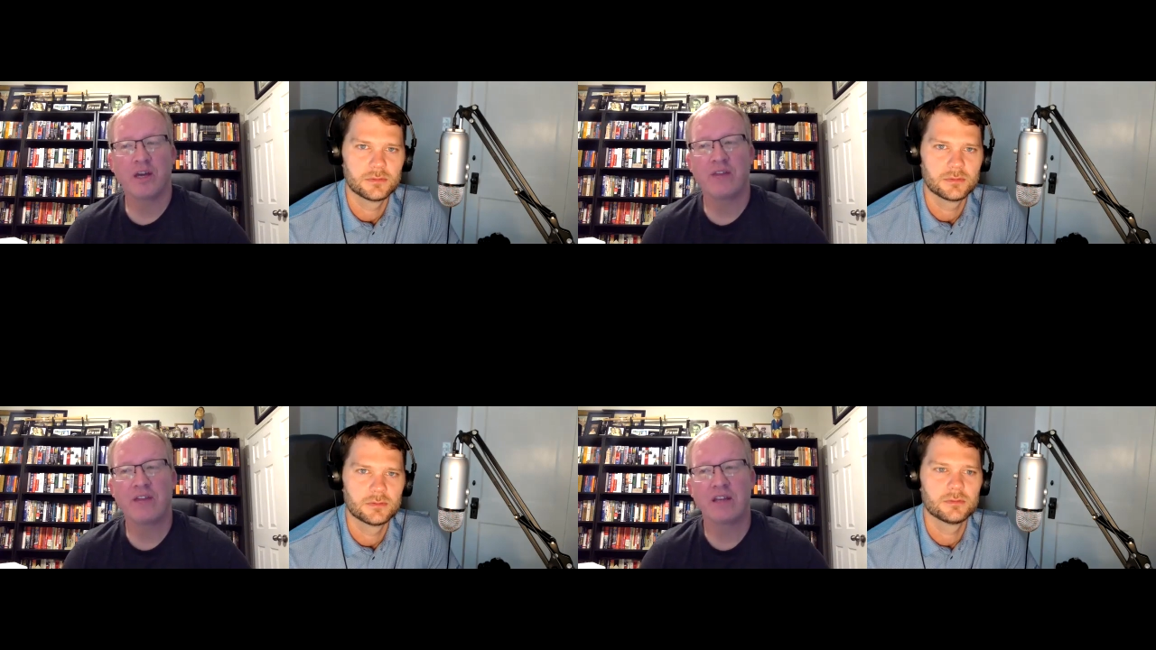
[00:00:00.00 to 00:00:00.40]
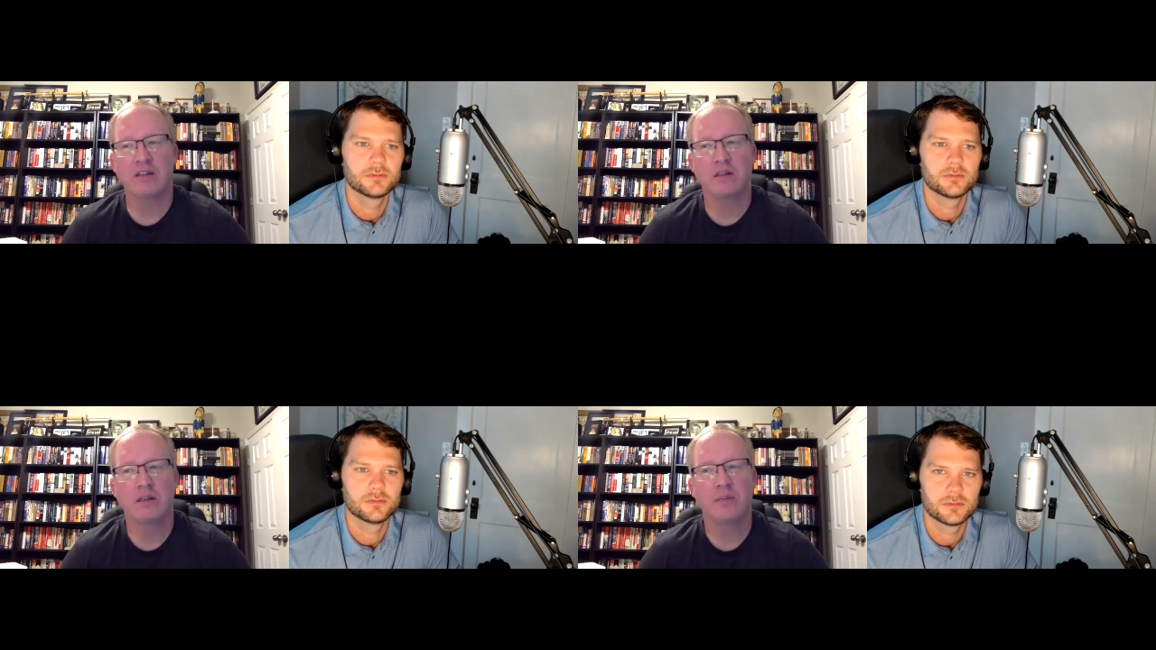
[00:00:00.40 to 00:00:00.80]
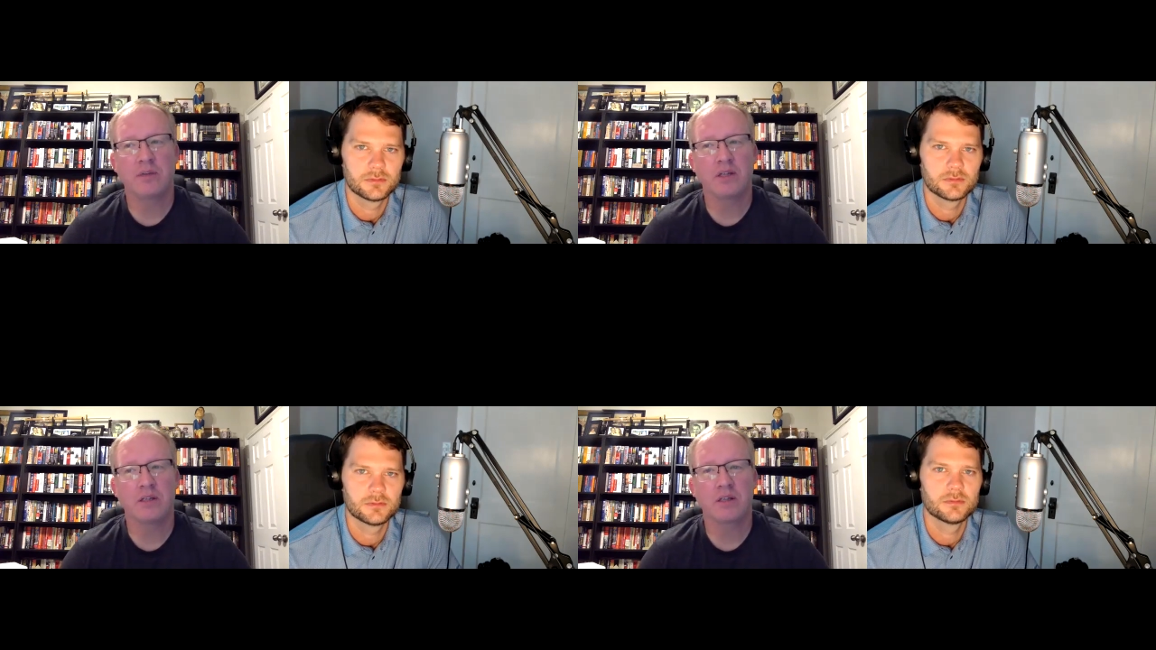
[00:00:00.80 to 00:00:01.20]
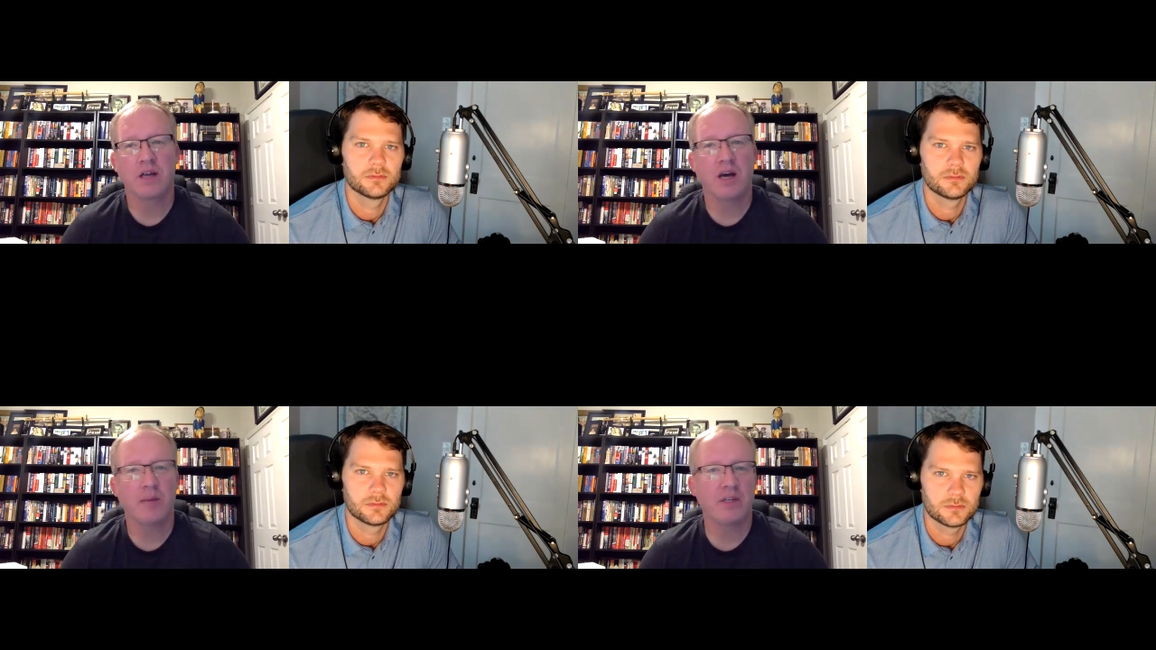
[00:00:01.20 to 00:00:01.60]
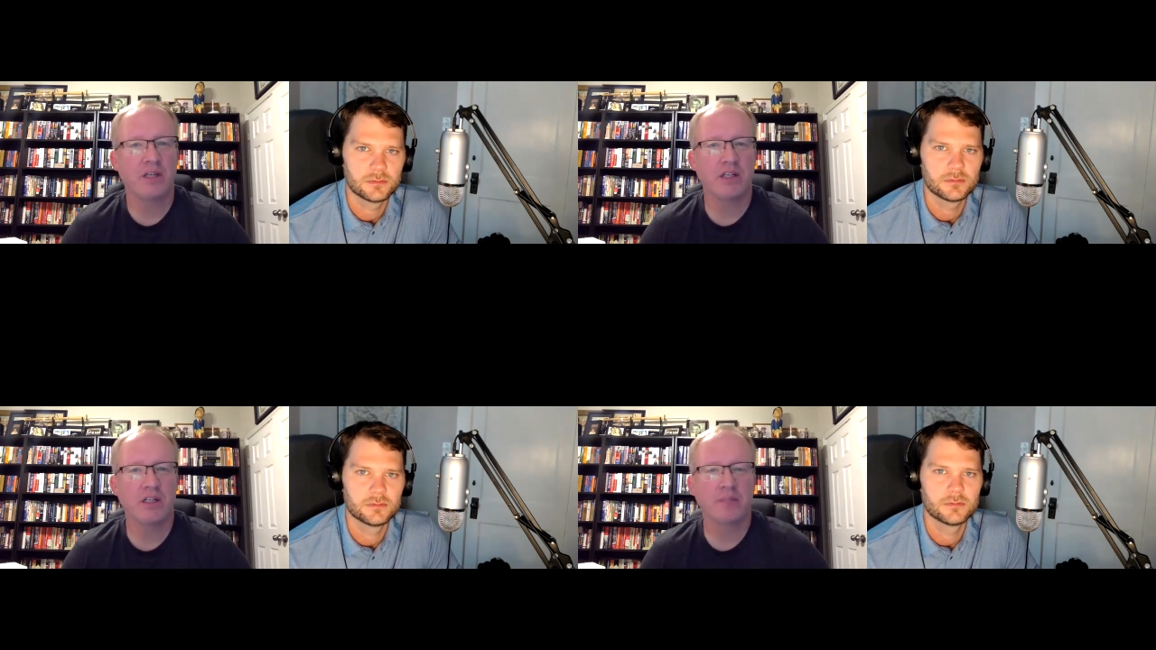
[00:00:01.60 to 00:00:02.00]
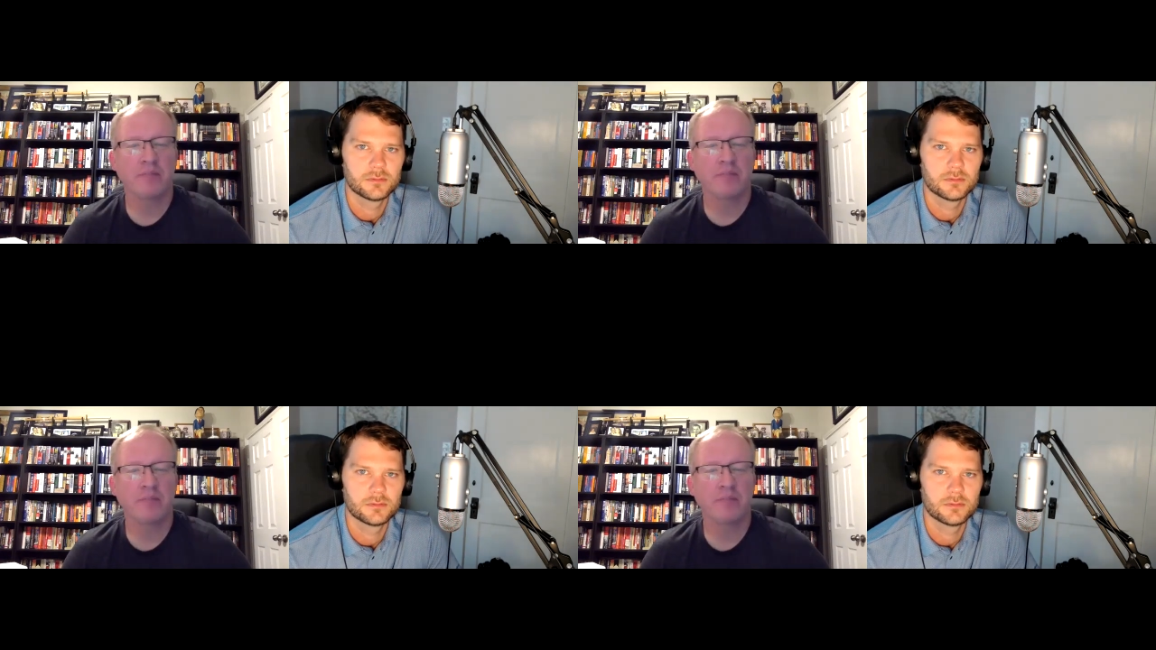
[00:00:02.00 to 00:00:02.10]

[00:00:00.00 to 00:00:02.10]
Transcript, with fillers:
Speaker 1: I think it's good because it's competition,